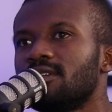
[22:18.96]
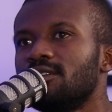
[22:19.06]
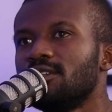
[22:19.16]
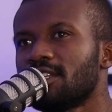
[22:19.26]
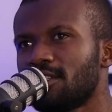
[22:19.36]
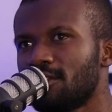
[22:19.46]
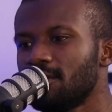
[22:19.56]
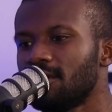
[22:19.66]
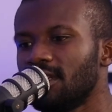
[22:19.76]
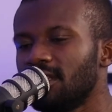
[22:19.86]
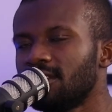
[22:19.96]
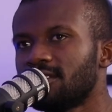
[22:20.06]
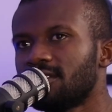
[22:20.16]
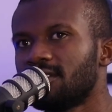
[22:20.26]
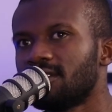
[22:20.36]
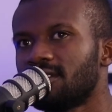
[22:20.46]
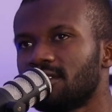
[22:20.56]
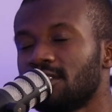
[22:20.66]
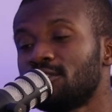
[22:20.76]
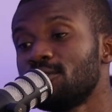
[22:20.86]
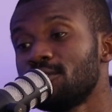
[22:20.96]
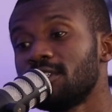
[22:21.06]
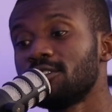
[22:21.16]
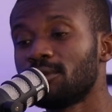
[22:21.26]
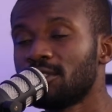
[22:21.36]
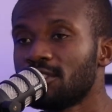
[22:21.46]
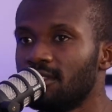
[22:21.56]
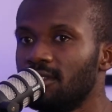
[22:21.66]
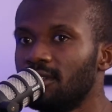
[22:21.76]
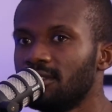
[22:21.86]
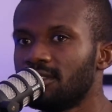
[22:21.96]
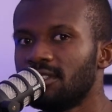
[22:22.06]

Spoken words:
look at 2 things. There's 2 things one should note,